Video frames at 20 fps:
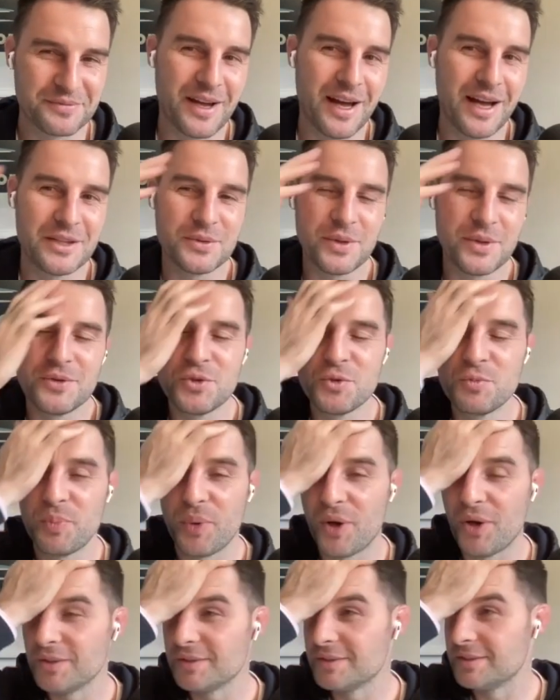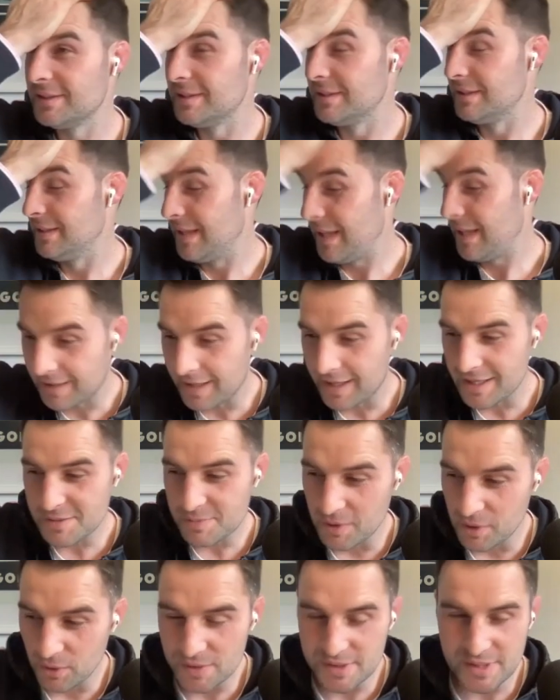Antoine Dupont against
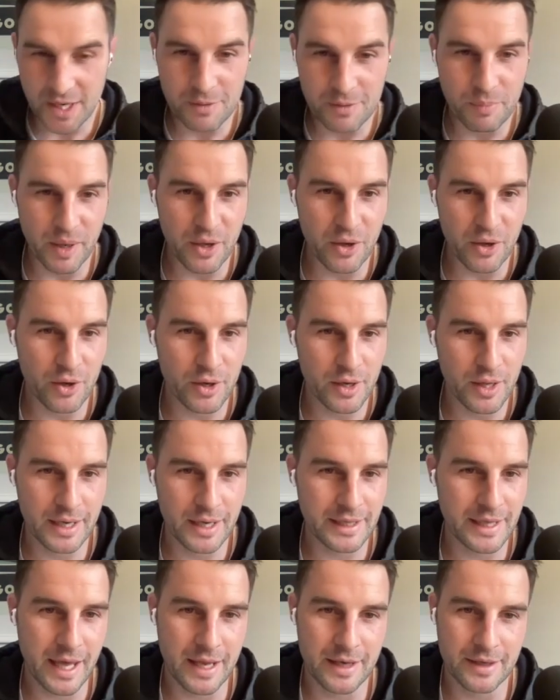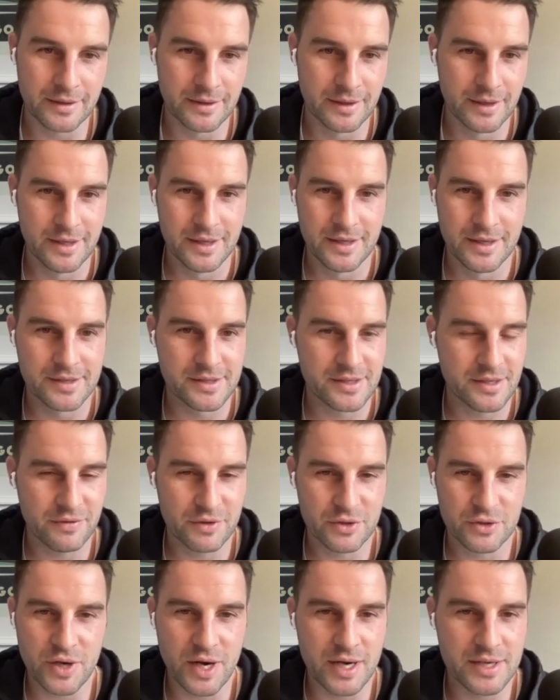my old side Bayonne. And again,
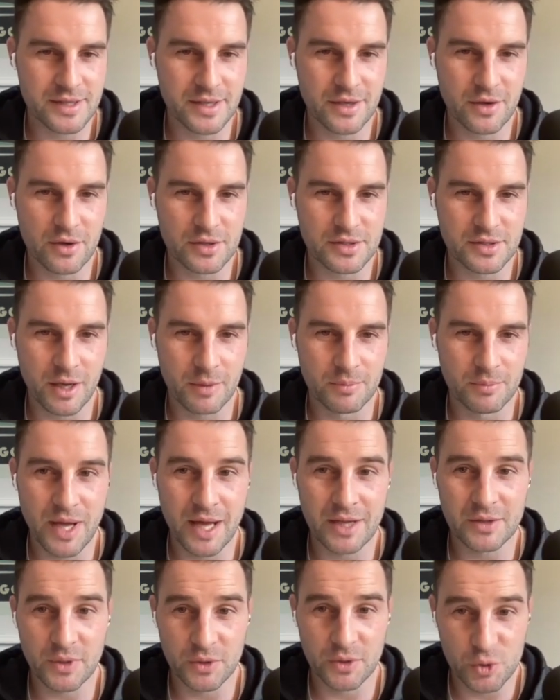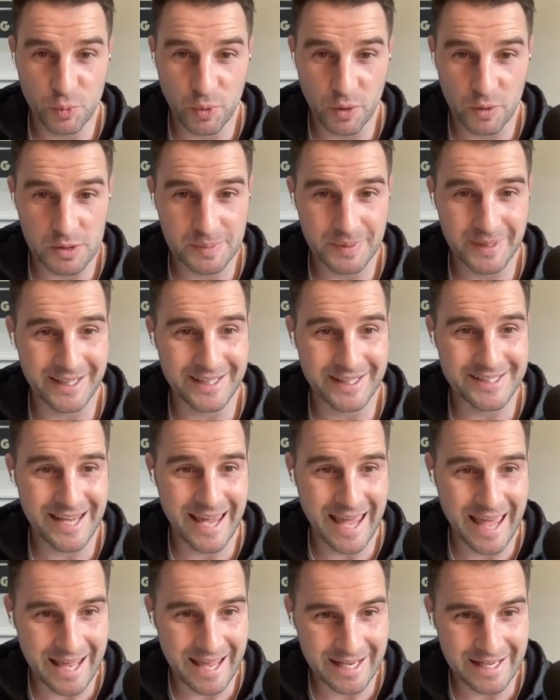seven tries they notched up. Antoine Dupont was playing at
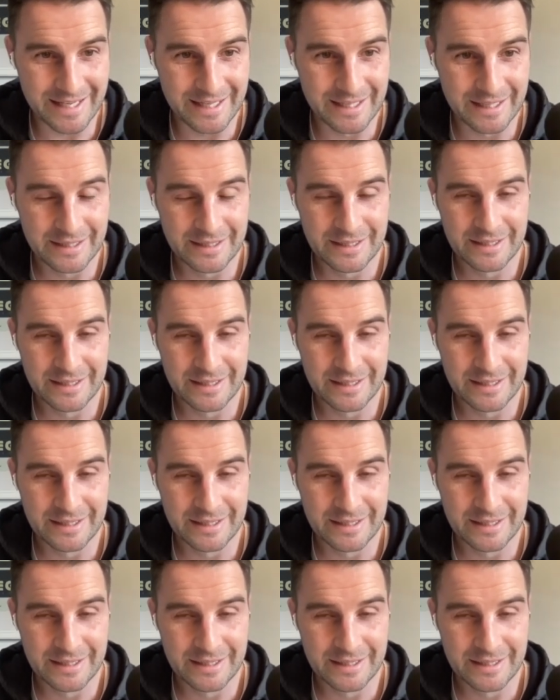10.